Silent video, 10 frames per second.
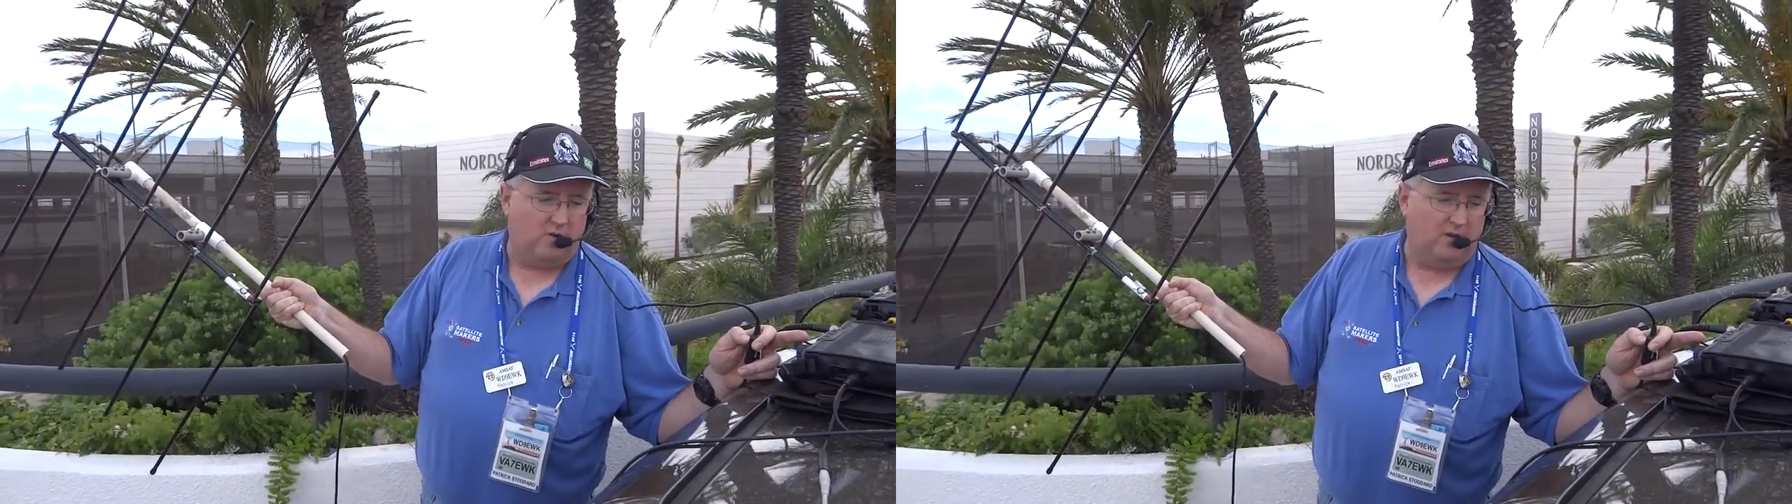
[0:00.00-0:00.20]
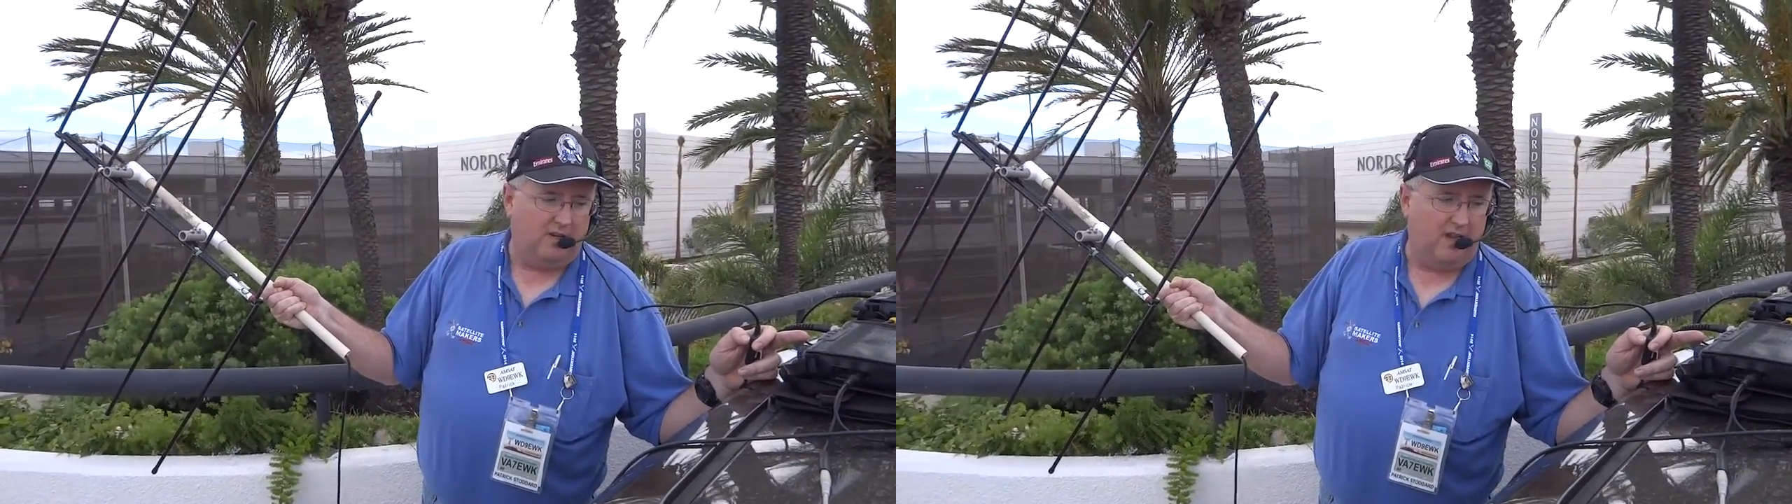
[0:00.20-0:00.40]

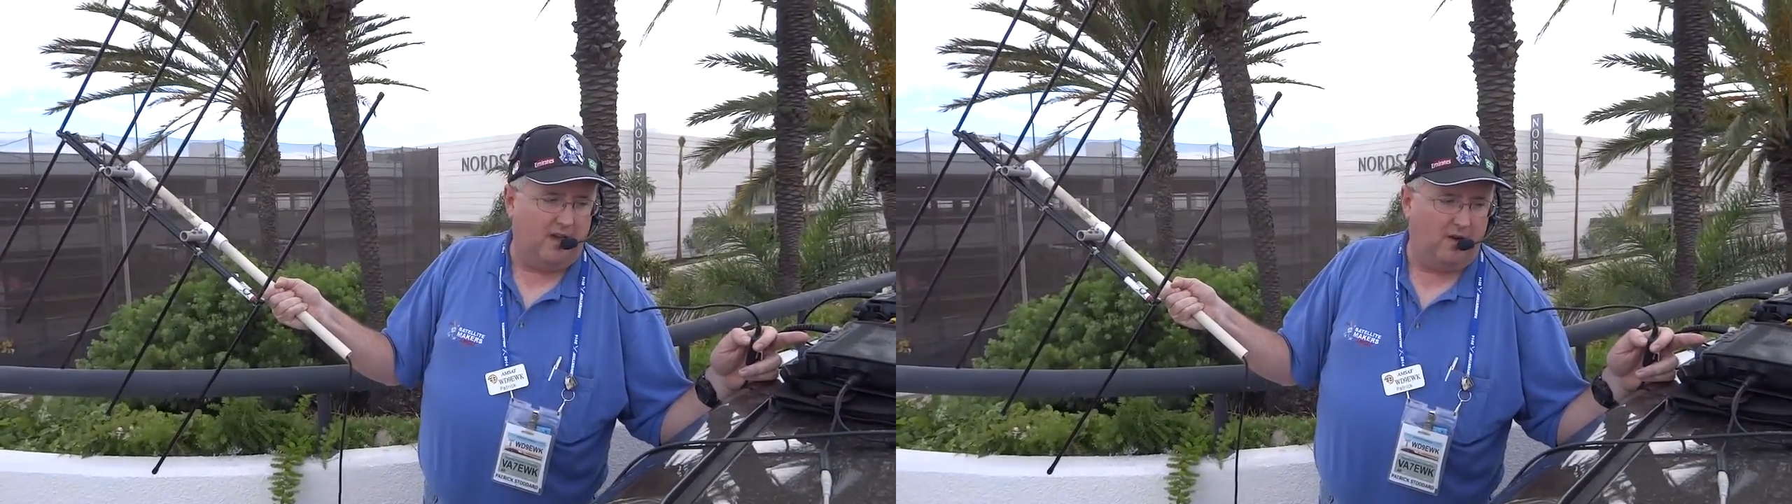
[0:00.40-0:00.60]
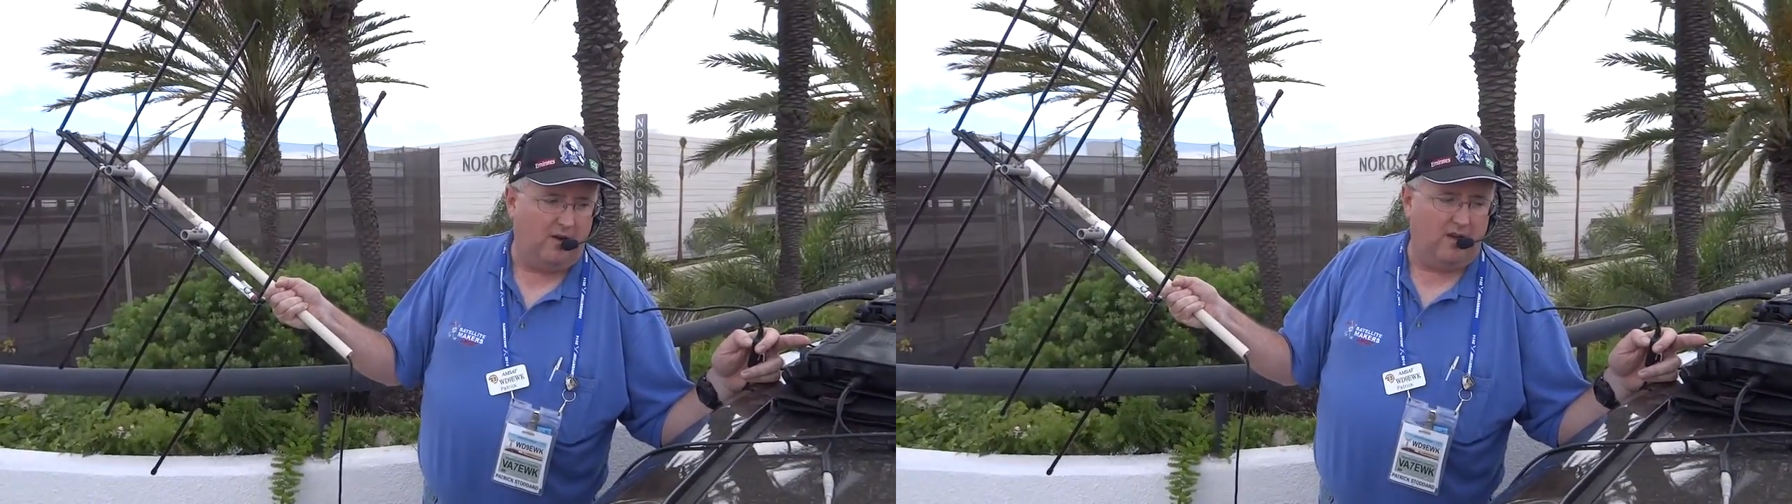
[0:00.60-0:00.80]
Good to
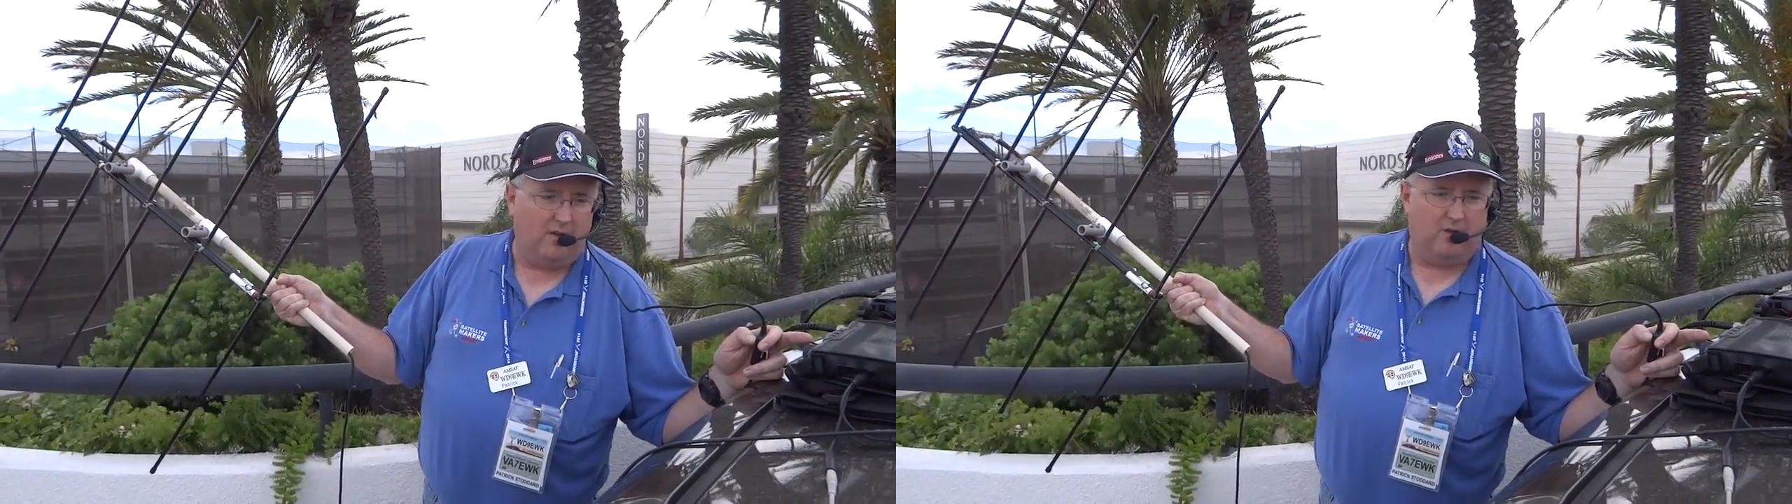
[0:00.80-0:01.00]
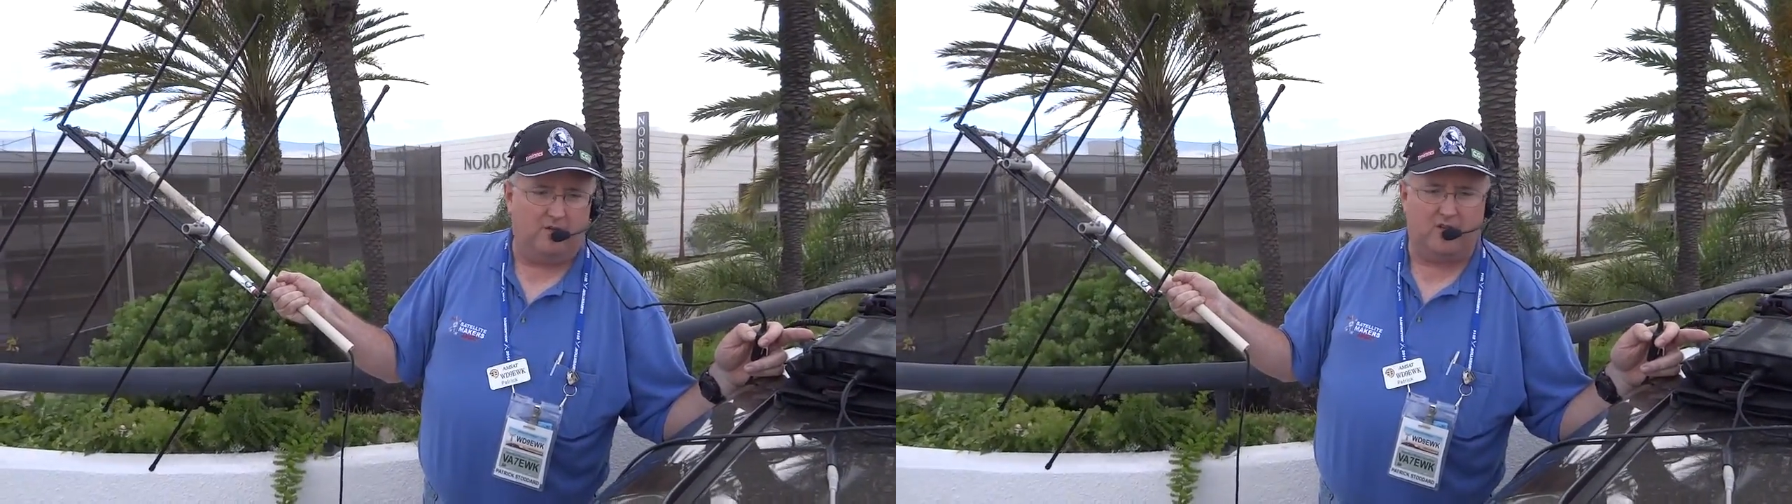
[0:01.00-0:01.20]
hear
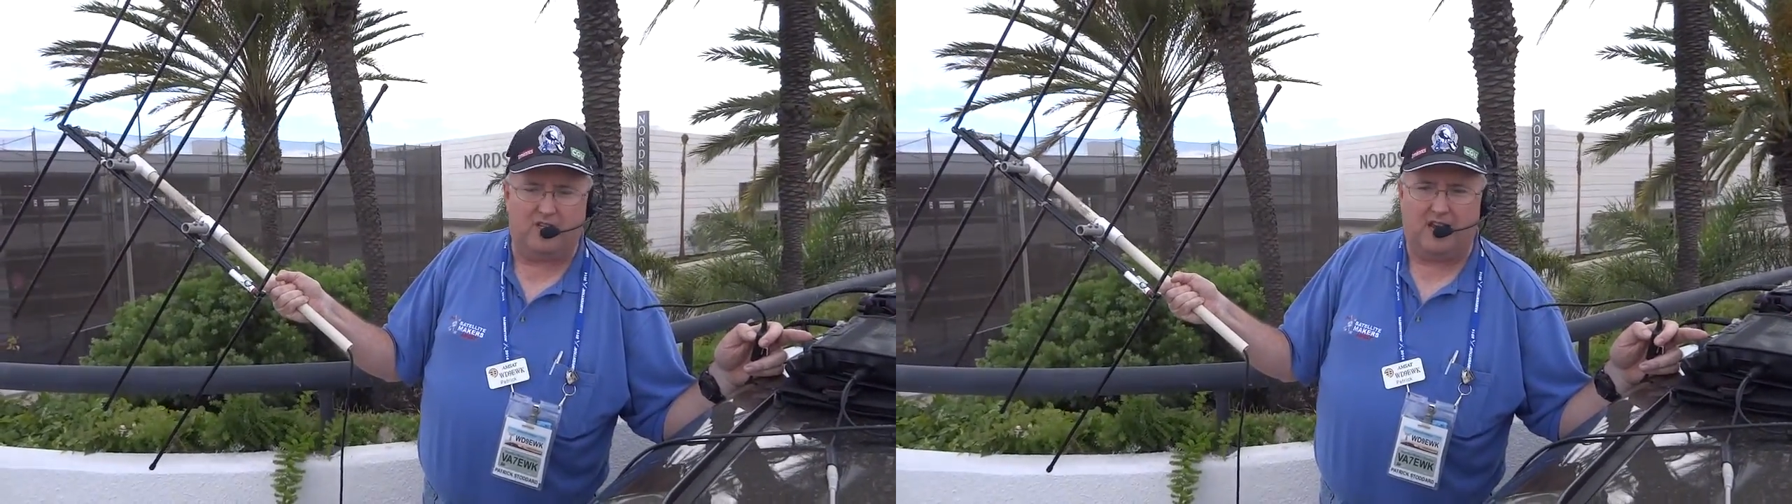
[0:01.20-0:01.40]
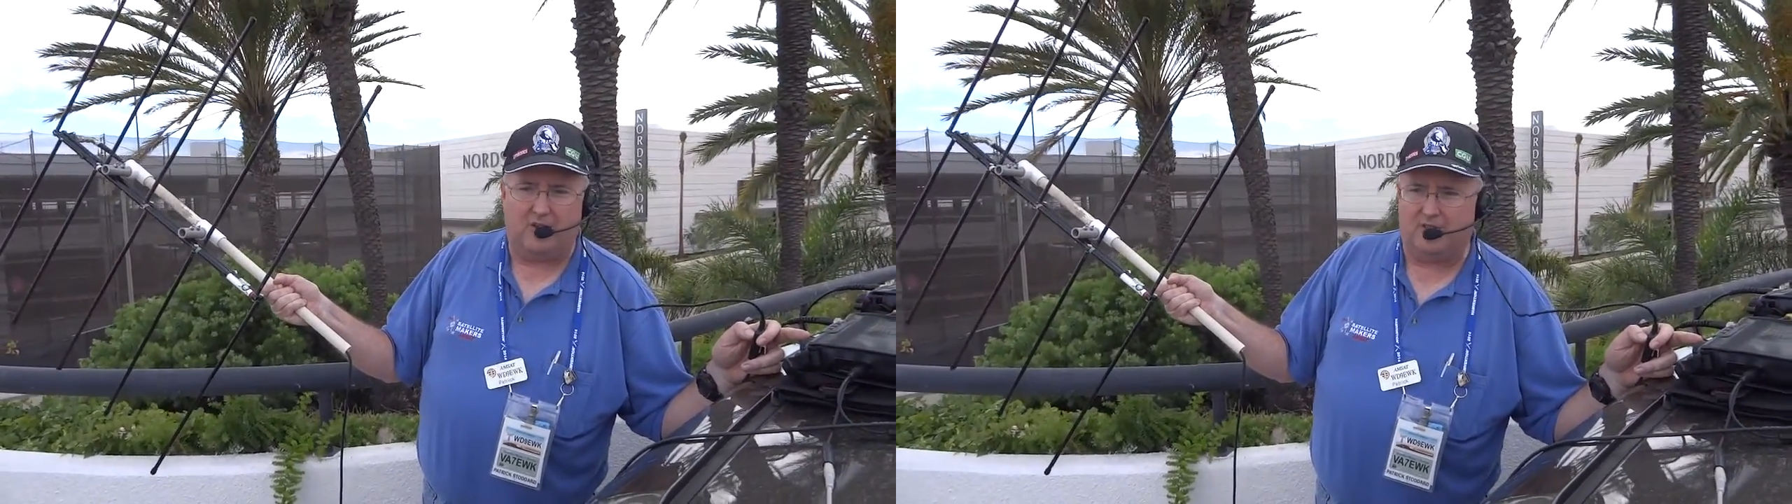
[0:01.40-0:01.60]
you
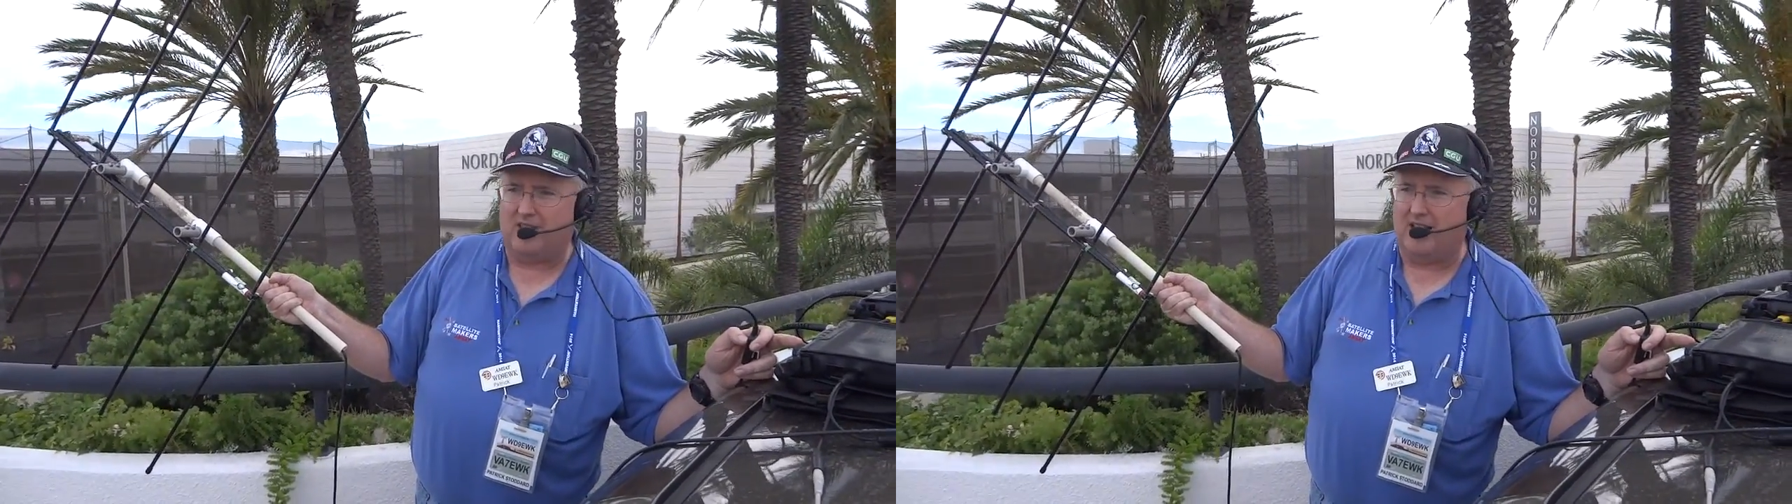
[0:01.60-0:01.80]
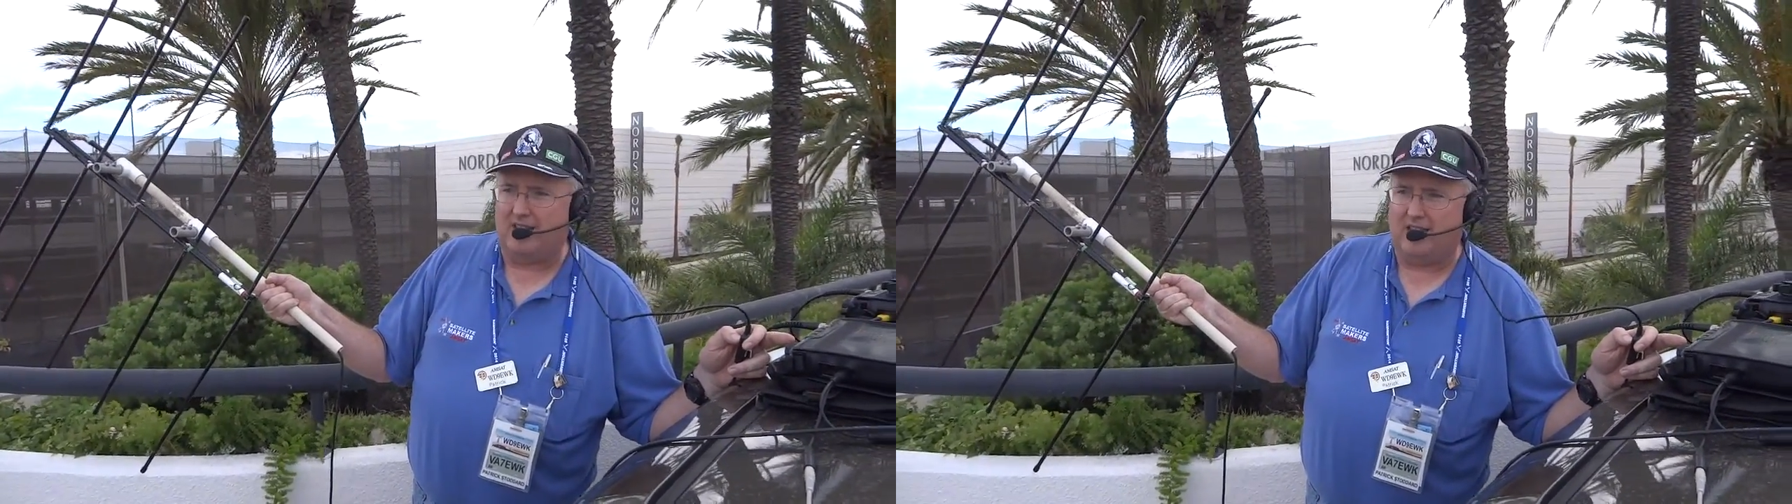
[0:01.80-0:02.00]
just outside